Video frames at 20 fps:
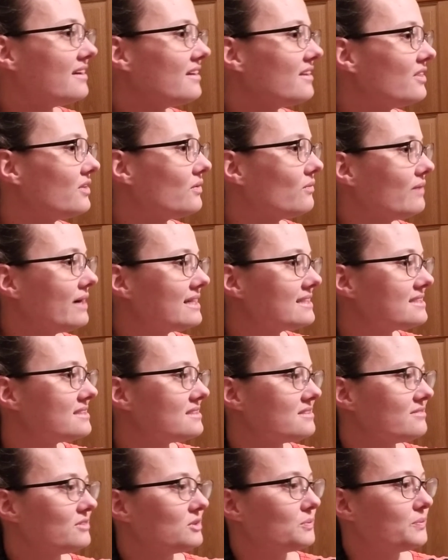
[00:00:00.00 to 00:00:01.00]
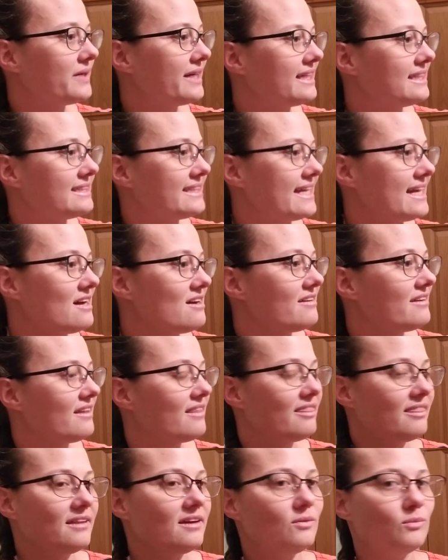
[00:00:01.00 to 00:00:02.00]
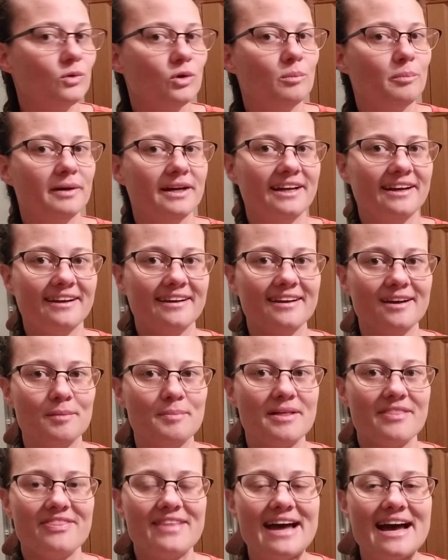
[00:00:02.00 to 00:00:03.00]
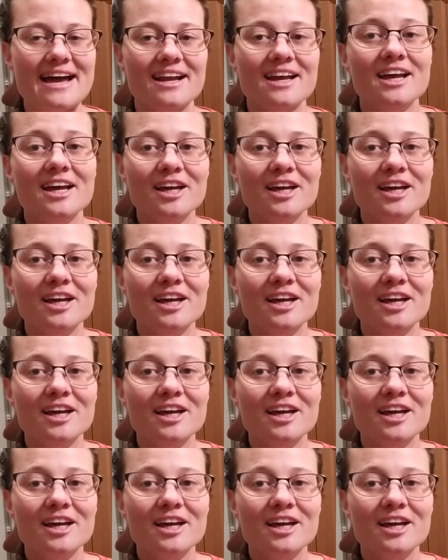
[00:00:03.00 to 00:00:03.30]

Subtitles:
The rest of the way down, and then we'll bun it. How about that?